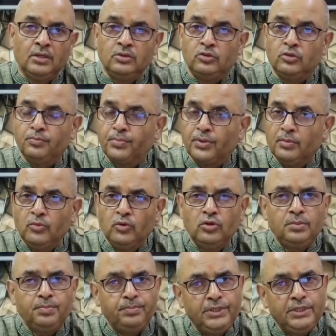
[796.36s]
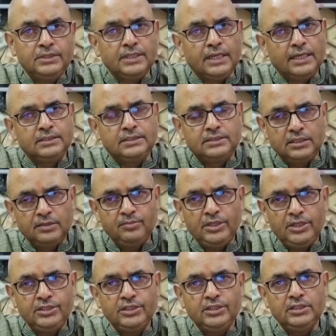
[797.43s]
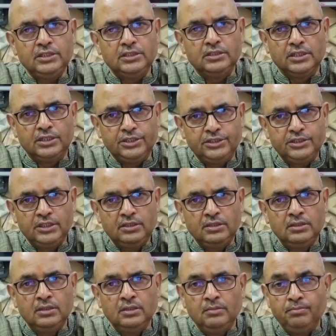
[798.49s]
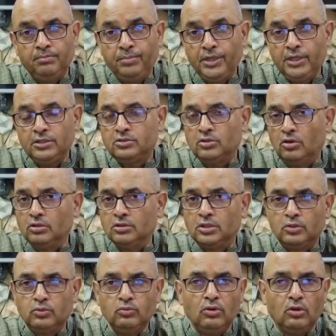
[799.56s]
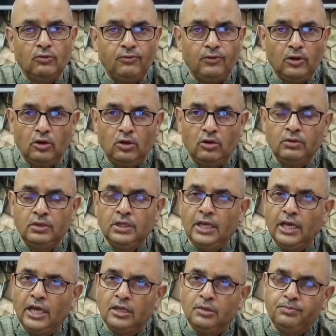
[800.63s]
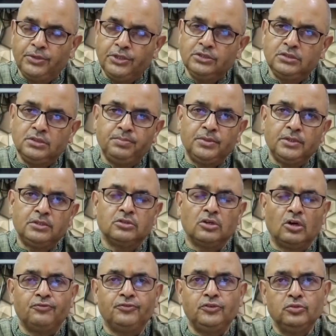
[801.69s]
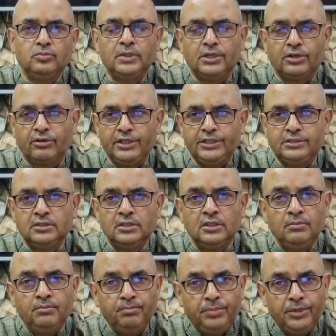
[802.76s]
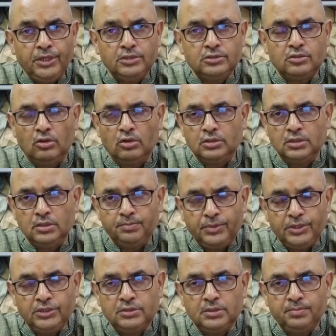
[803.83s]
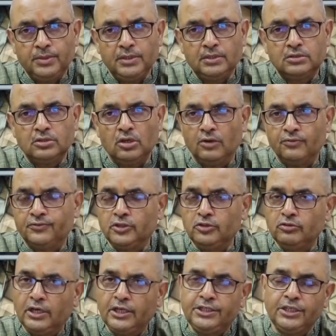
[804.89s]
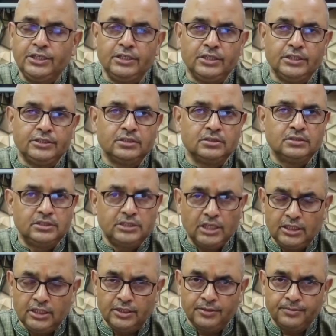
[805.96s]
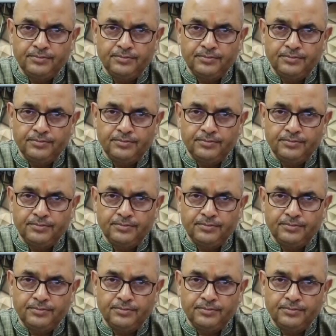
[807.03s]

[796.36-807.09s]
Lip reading: to promote peace and stability in the region based on the rule of law and principles of human rights based on the principles of the United Nations Charter.